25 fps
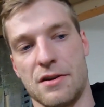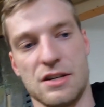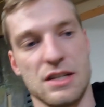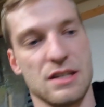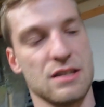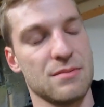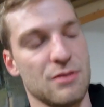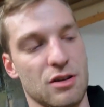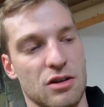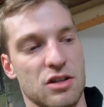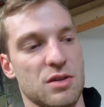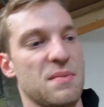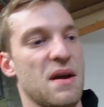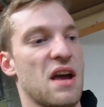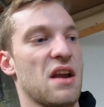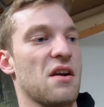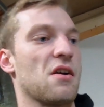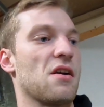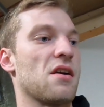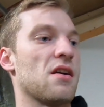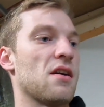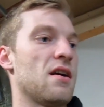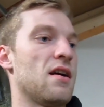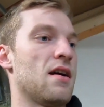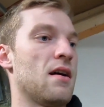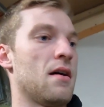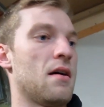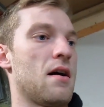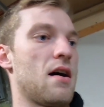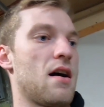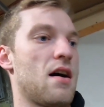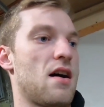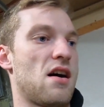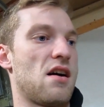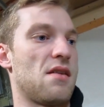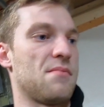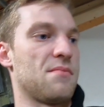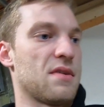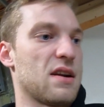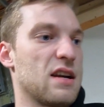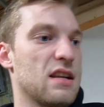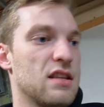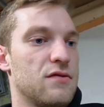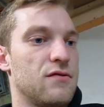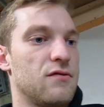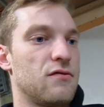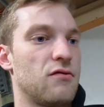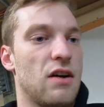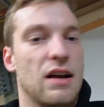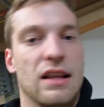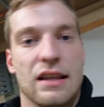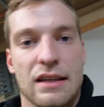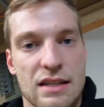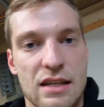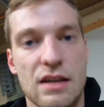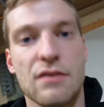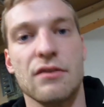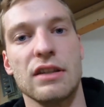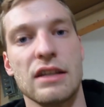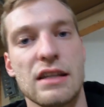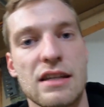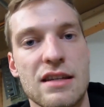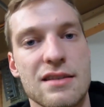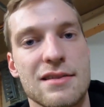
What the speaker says: It just looks better, and it's relatively